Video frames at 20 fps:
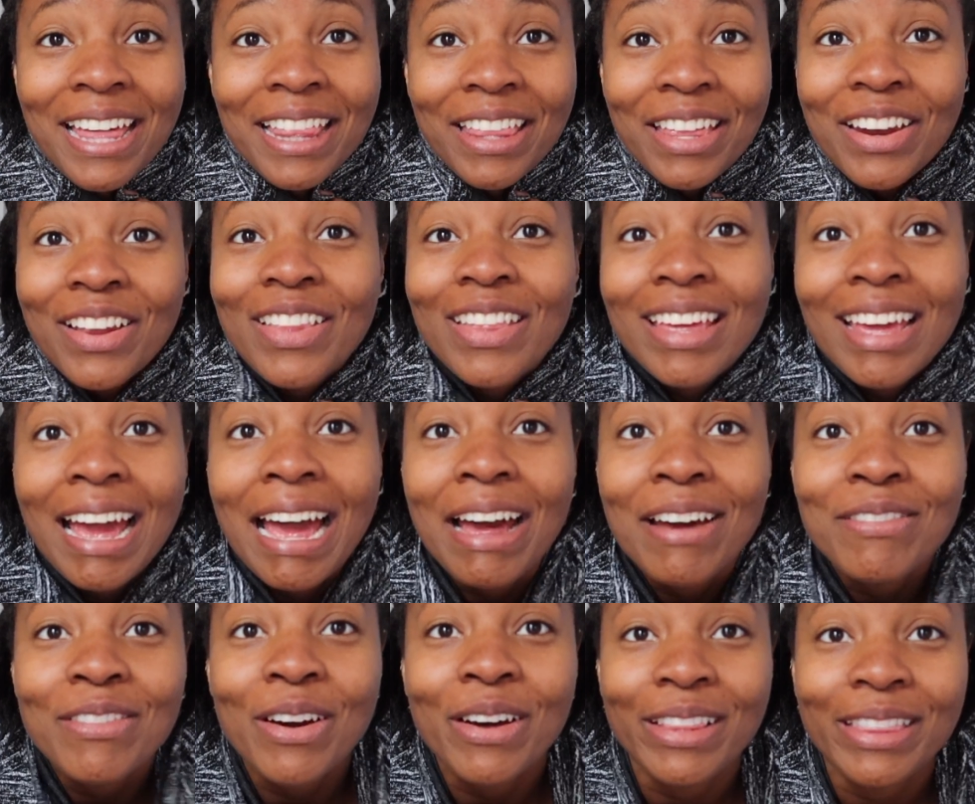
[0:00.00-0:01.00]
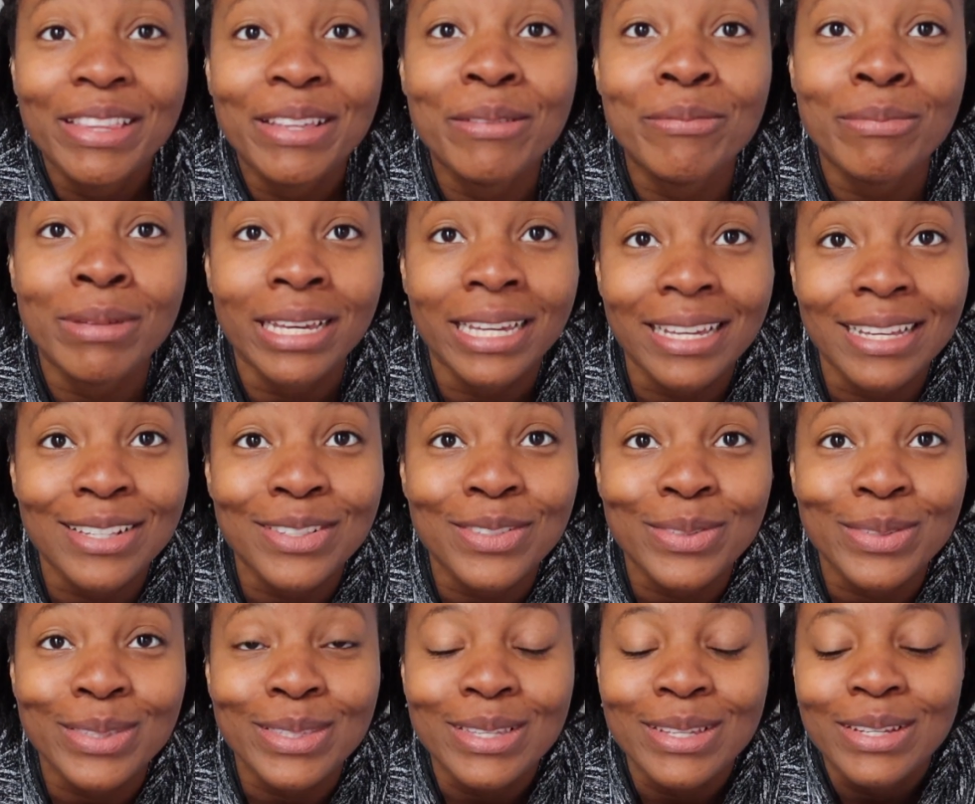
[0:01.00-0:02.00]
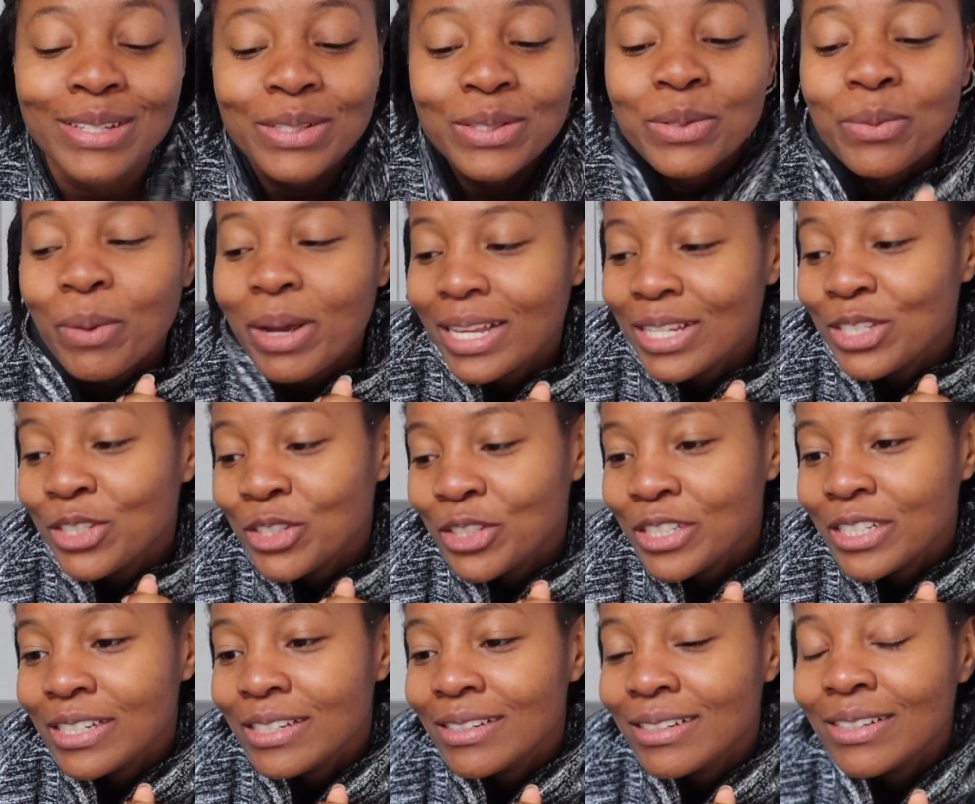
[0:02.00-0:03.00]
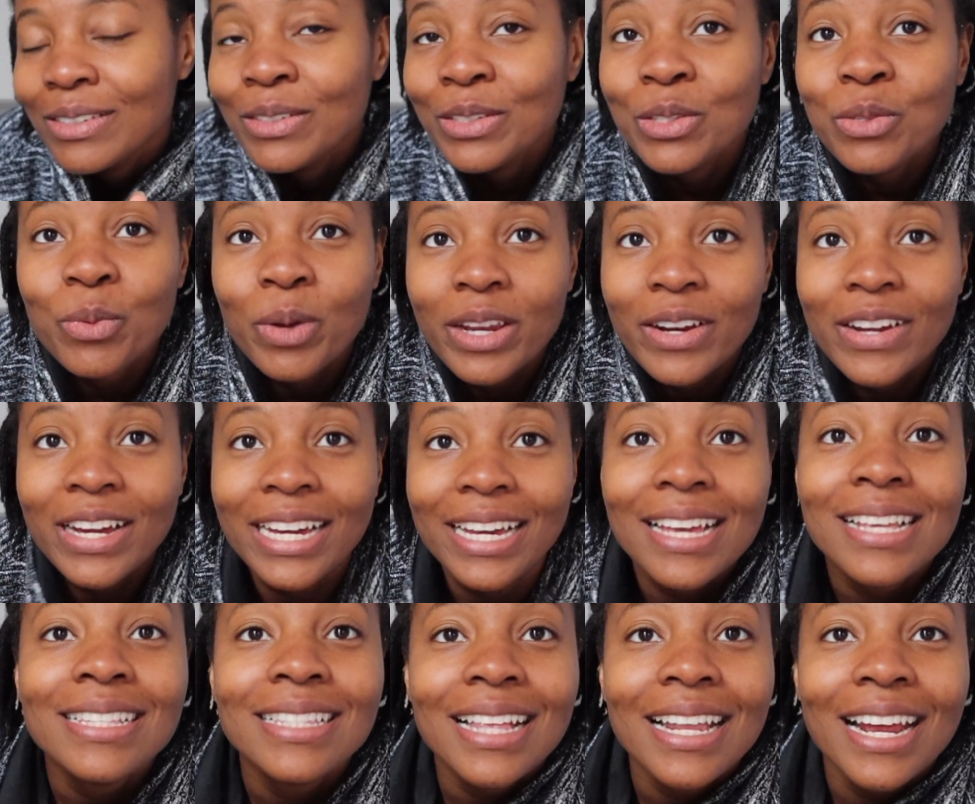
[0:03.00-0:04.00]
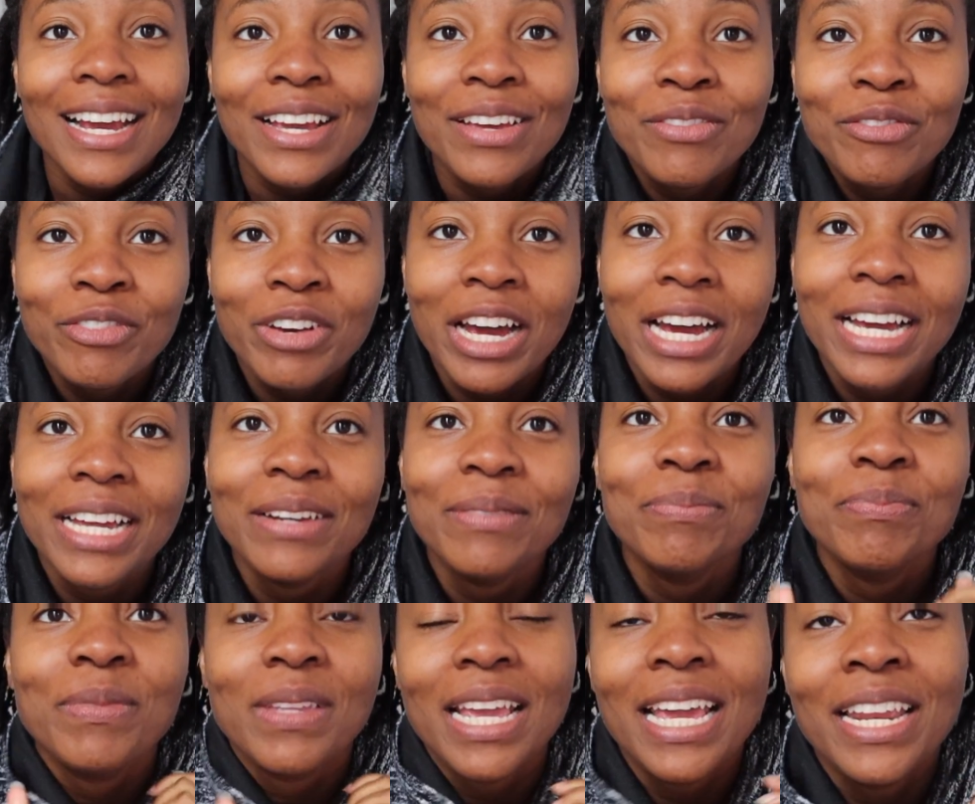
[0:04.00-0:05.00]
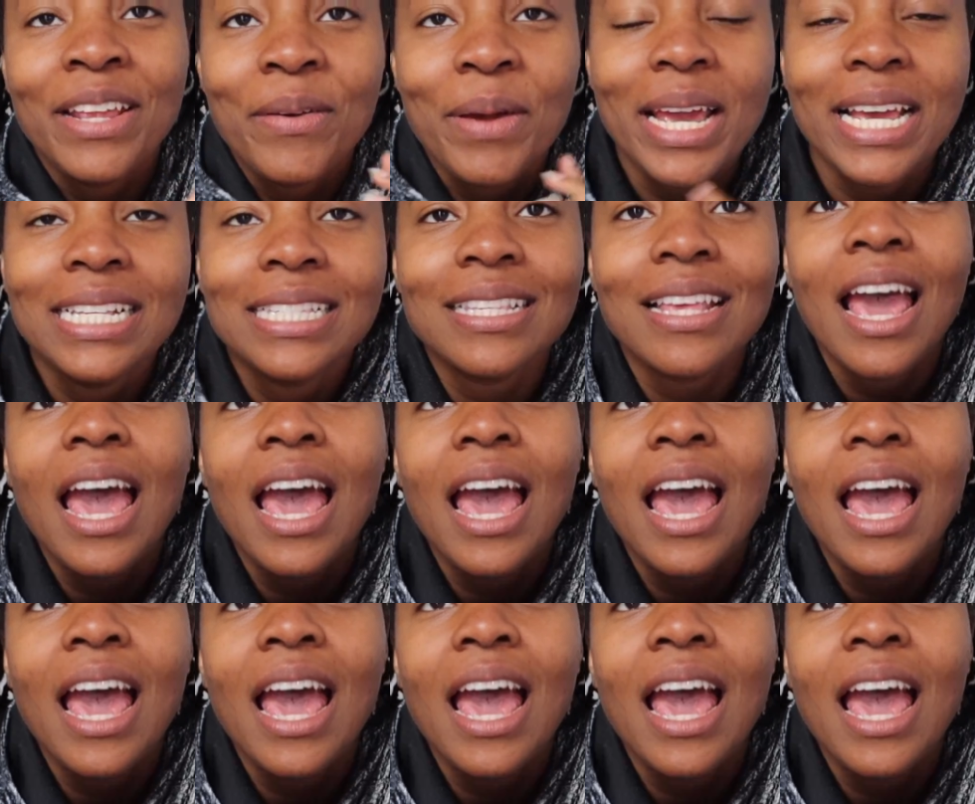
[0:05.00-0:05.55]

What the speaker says: I literally have on the biggest sweatshirt or sweater, I guess, that I can find. Anyways,